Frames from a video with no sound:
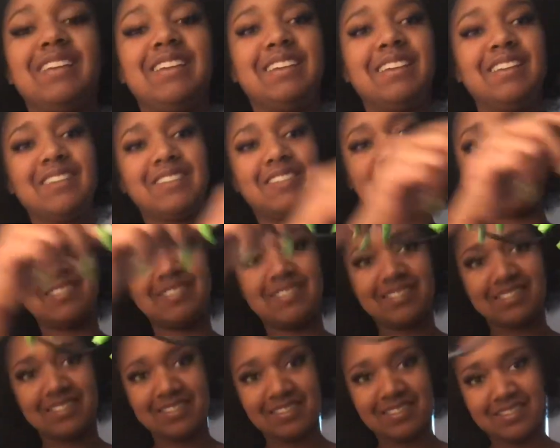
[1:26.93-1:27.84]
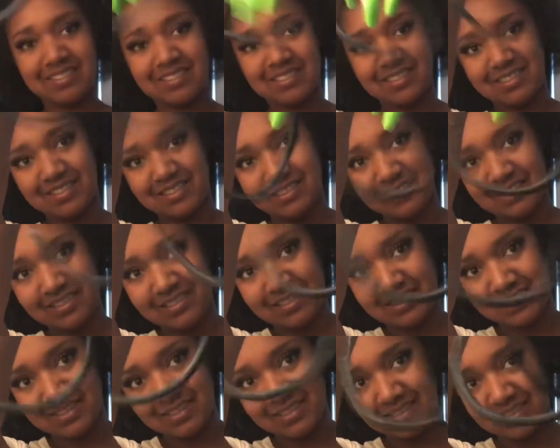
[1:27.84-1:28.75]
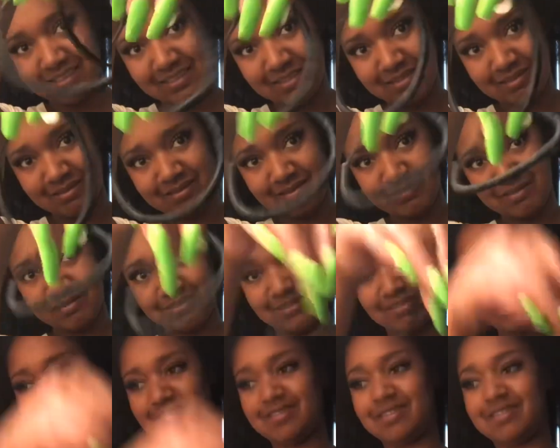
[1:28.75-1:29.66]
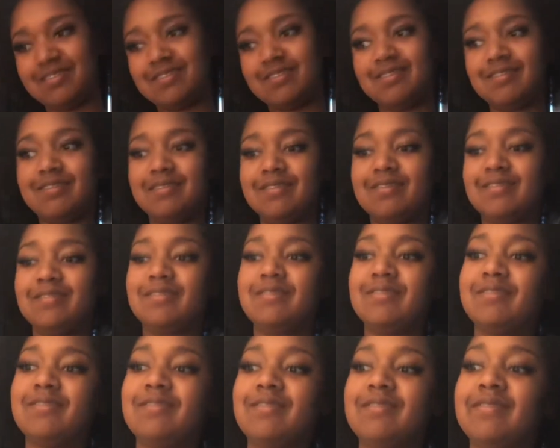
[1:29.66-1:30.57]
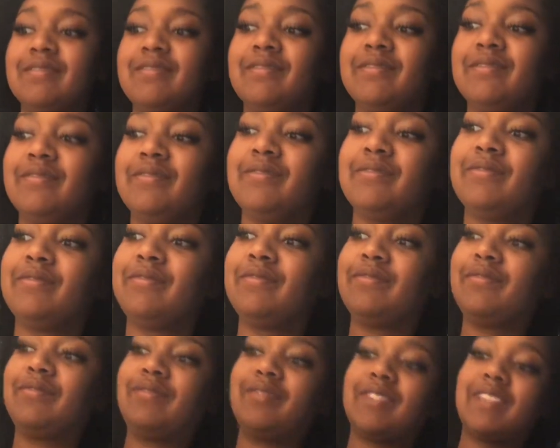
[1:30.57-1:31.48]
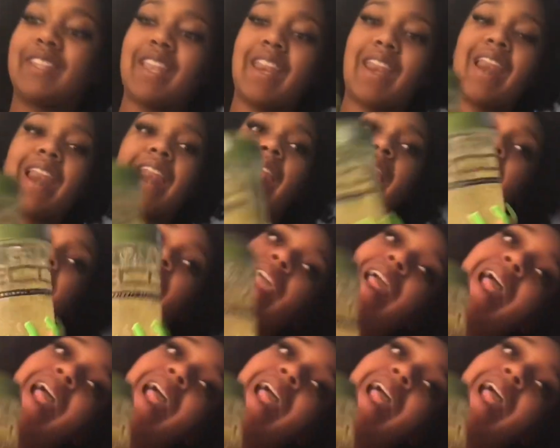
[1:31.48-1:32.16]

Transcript: them edges right. And we're gonna go ahead and have hair ties, tie it up. I use